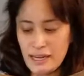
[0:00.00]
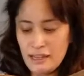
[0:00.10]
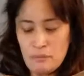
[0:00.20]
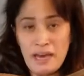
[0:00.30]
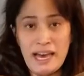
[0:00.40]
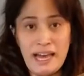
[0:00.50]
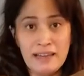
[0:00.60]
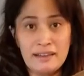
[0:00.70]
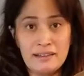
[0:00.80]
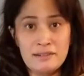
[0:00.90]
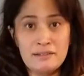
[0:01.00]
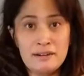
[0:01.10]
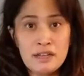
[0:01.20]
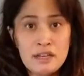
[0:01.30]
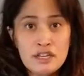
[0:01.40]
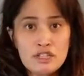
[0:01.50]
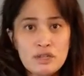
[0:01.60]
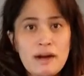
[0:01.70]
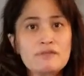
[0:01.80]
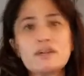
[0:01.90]
in the bag. So
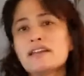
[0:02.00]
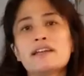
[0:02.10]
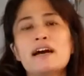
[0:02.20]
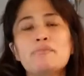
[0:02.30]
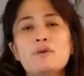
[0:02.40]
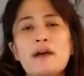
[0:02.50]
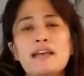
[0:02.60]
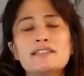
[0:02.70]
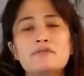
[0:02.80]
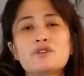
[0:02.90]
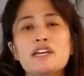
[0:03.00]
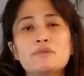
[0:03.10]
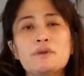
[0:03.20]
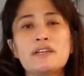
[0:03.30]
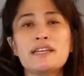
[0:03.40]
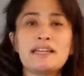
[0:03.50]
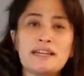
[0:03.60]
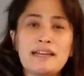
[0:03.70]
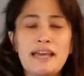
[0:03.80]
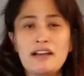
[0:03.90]
I've tried it a couple ways. I've tried to put it in
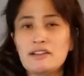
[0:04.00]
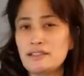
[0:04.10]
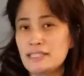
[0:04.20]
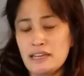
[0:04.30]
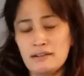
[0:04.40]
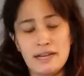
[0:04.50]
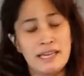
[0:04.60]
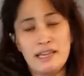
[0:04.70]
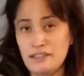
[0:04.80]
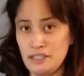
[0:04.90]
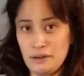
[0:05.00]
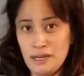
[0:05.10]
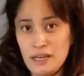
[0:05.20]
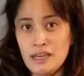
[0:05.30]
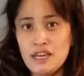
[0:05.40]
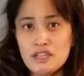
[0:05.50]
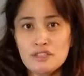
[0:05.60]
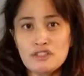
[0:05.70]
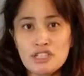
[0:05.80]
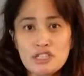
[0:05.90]
an angle, etc. I can't do it. So
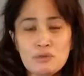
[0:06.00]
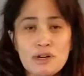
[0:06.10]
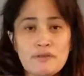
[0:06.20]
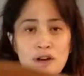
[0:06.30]
just a word of